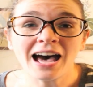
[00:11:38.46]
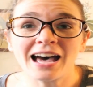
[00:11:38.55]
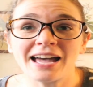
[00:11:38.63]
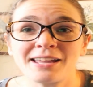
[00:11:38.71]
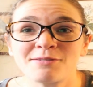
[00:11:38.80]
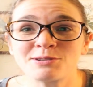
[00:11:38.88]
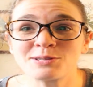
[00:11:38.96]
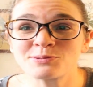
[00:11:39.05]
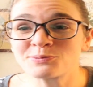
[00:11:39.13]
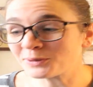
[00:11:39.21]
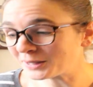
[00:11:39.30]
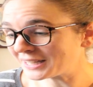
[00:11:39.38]
I was
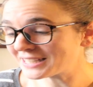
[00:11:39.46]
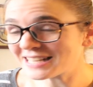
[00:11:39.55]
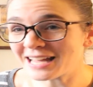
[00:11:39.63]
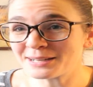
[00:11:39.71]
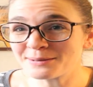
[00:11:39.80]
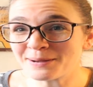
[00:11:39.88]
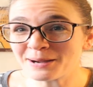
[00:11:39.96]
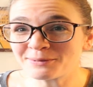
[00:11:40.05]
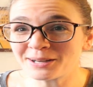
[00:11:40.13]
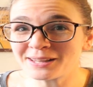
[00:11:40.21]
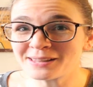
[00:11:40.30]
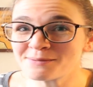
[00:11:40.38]
really excited
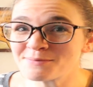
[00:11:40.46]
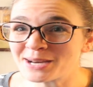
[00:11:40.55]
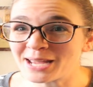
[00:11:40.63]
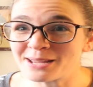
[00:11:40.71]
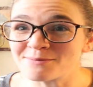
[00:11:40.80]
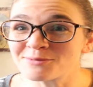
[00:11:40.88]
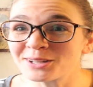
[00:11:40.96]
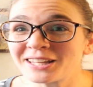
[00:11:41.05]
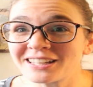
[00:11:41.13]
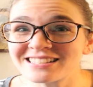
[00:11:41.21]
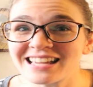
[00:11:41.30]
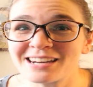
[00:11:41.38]
about reading them, and I am
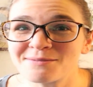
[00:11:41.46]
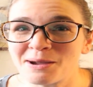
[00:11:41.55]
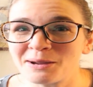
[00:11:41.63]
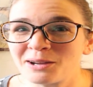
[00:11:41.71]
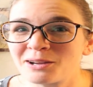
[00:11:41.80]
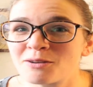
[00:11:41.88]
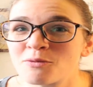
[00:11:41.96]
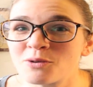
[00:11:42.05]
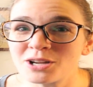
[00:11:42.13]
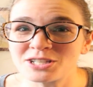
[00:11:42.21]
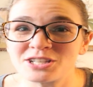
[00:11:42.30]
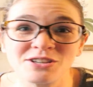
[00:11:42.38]
really excited about hearing
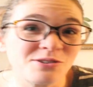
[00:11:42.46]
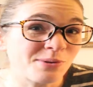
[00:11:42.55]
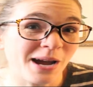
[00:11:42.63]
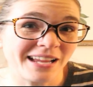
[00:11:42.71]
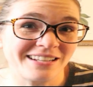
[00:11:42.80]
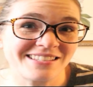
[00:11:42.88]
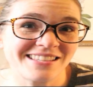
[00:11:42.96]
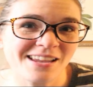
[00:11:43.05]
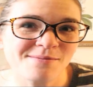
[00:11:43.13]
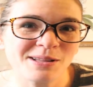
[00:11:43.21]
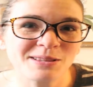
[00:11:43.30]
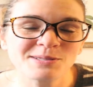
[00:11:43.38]
what you had to
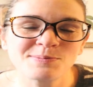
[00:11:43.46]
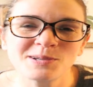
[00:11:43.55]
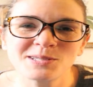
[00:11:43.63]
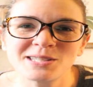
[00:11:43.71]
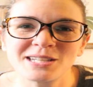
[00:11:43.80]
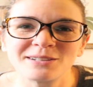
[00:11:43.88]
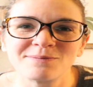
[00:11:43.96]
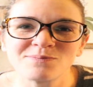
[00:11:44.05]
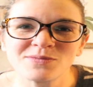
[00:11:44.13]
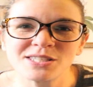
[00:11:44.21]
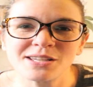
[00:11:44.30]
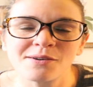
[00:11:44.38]
say about those books too.
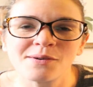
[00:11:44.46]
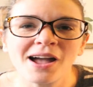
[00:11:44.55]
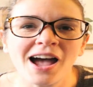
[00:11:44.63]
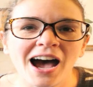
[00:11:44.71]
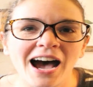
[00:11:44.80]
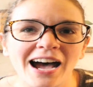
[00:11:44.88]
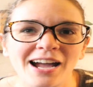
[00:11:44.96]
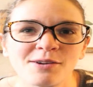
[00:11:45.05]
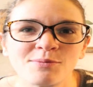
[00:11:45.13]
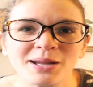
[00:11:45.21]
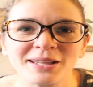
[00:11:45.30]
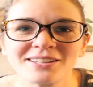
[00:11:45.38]
So I
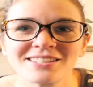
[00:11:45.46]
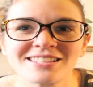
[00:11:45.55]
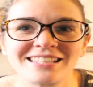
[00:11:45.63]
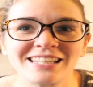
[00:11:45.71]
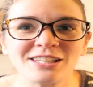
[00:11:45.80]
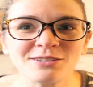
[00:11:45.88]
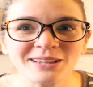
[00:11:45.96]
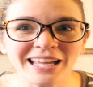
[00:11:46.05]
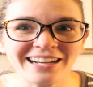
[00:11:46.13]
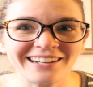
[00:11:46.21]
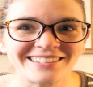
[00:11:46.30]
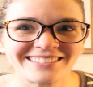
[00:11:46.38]
will see you
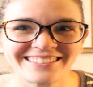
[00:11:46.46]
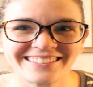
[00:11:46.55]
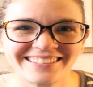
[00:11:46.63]
later.